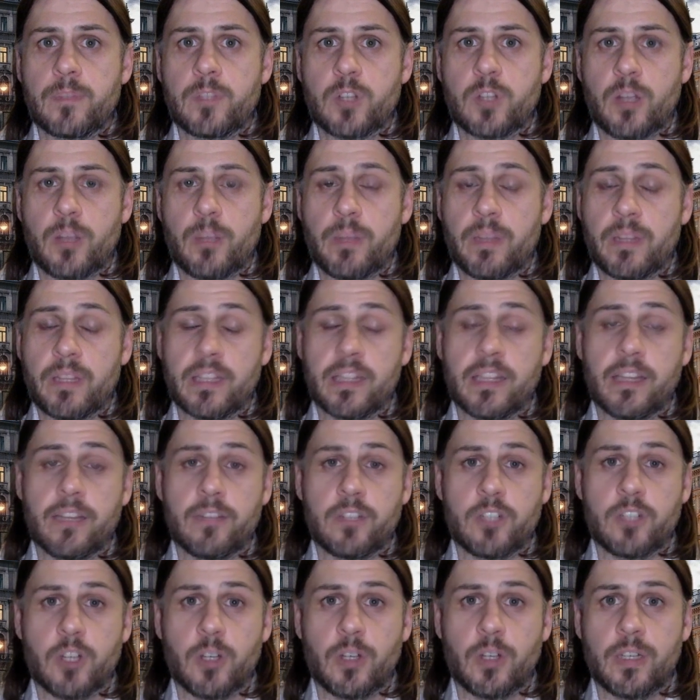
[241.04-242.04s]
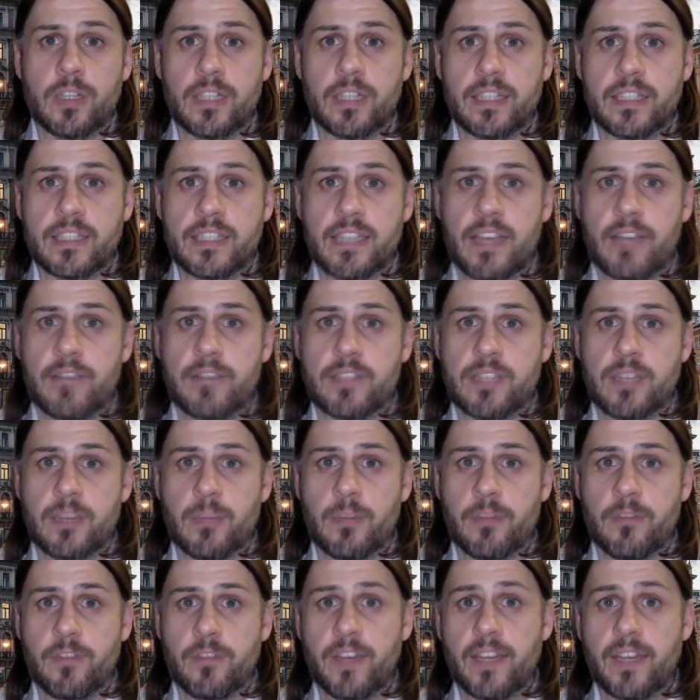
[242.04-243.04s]
treatment that they've shown does have some
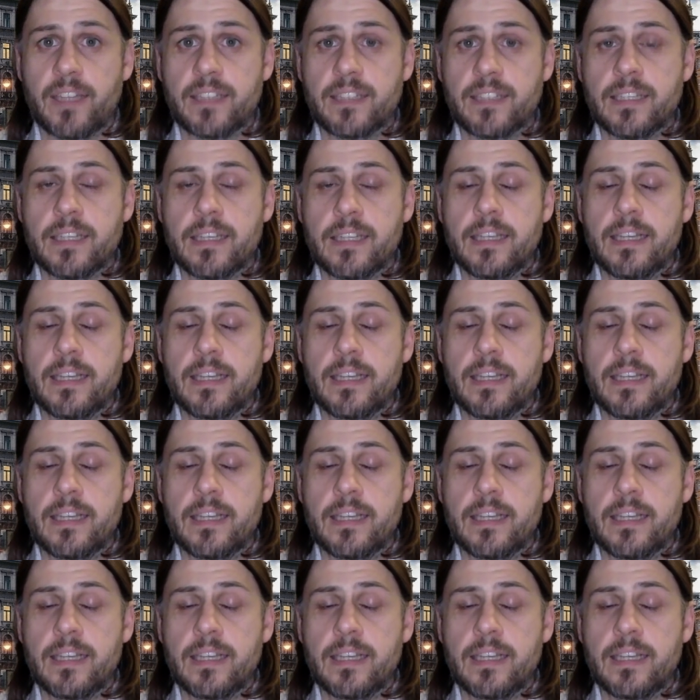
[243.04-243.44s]
effect